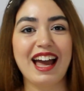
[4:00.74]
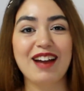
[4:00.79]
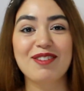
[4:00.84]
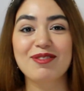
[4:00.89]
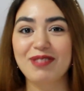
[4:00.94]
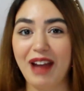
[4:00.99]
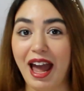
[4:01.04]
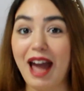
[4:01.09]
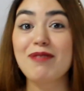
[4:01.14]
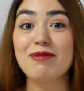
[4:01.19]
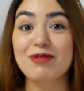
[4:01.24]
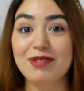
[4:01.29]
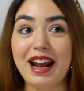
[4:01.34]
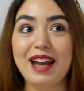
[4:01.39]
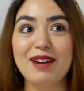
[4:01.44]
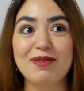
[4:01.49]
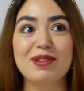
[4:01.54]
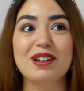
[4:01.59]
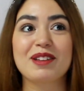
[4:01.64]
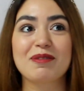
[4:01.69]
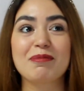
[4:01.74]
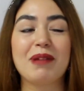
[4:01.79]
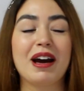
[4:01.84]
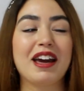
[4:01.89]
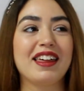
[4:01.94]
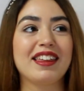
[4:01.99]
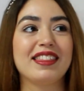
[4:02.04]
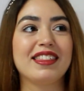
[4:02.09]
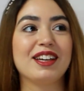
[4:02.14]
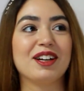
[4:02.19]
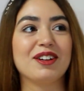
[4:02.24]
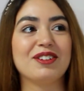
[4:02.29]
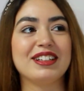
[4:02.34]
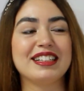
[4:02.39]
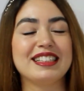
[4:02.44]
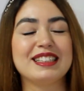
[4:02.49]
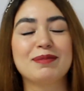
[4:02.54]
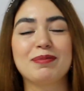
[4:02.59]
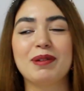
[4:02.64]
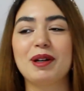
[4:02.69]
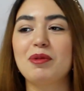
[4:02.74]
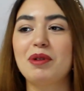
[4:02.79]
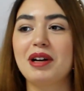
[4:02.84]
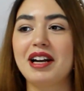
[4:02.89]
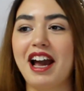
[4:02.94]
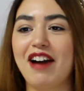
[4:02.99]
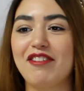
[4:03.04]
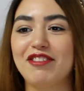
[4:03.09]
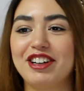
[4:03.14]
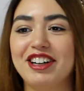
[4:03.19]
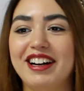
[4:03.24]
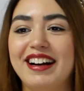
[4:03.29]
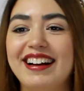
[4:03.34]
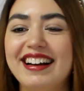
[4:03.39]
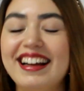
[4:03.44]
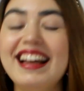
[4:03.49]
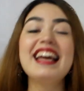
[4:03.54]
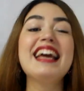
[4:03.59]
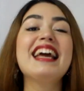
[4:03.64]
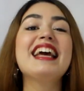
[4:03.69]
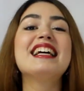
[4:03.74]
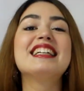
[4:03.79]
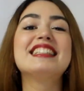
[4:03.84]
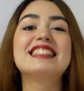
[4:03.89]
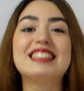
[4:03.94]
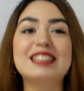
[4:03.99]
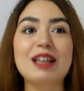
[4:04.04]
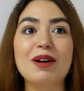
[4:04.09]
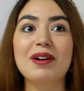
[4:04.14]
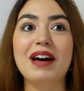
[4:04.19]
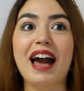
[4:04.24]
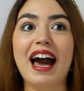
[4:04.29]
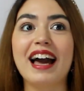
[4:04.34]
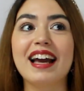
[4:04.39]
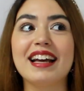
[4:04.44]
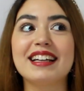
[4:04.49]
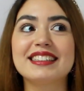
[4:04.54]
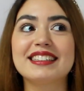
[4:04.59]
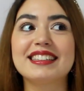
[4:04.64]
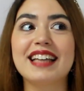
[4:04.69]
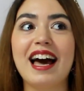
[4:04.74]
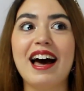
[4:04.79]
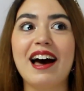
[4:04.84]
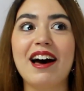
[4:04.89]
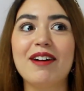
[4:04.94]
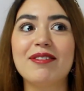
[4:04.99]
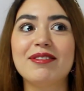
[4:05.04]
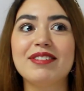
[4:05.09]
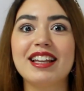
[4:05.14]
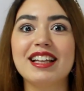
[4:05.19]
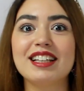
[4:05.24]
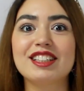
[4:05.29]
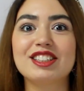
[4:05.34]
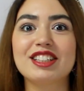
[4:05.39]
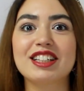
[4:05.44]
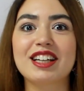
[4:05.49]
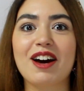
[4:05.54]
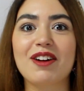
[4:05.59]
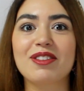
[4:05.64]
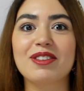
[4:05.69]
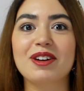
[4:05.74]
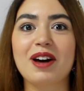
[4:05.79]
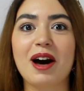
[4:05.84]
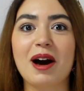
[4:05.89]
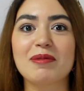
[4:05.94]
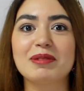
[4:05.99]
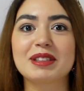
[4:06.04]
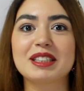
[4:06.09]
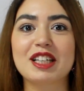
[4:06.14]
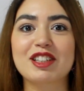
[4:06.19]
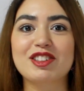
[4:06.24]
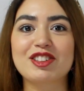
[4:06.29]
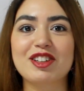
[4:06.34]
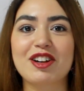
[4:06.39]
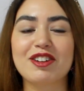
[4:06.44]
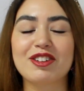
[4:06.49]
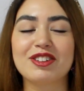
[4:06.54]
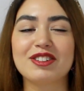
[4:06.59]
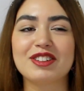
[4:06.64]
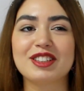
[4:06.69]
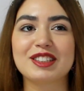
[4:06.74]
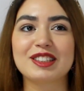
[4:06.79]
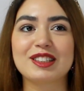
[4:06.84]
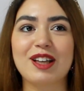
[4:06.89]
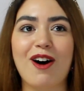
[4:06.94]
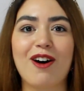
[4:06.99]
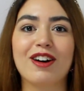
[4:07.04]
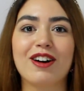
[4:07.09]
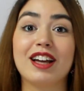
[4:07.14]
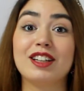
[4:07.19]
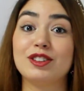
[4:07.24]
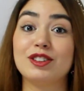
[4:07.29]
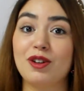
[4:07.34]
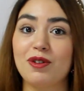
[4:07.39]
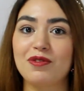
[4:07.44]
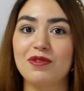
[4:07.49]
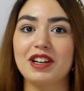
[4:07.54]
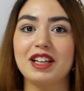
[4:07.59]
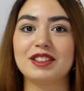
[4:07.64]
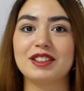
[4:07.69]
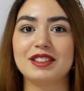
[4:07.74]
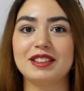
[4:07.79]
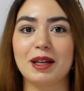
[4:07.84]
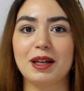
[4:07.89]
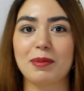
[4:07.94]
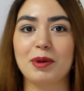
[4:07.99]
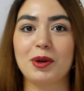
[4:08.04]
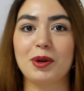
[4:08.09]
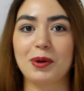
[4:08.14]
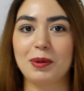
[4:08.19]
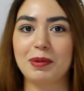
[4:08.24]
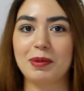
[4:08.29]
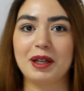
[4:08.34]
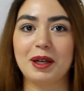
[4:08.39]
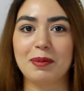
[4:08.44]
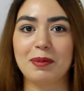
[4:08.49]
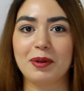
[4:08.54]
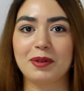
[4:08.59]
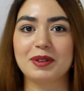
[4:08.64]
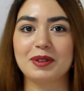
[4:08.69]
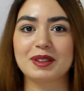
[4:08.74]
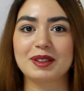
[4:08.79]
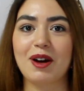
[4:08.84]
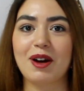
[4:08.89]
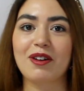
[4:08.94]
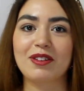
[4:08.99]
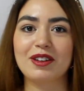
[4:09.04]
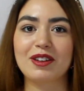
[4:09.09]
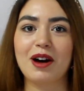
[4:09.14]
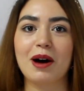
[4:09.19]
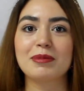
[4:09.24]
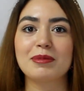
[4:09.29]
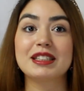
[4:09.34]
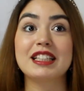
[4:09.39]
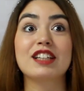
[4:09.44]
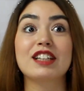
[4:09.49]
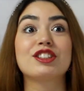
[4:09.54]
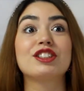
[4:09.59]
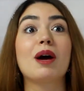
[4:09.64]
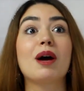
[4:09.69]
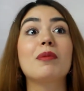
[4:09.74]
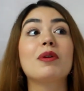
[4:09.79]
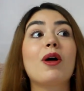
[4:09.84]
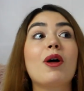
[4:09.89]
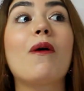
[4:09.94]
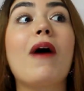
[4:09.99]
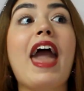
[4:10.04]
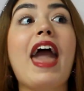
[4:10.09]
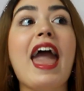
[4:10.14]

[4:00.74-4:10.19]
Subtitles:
I'm right with my theories, but whatever. So guys, let's check out the comment section under the song. And don't forget to tell me your opinion about the song in the comment section down below.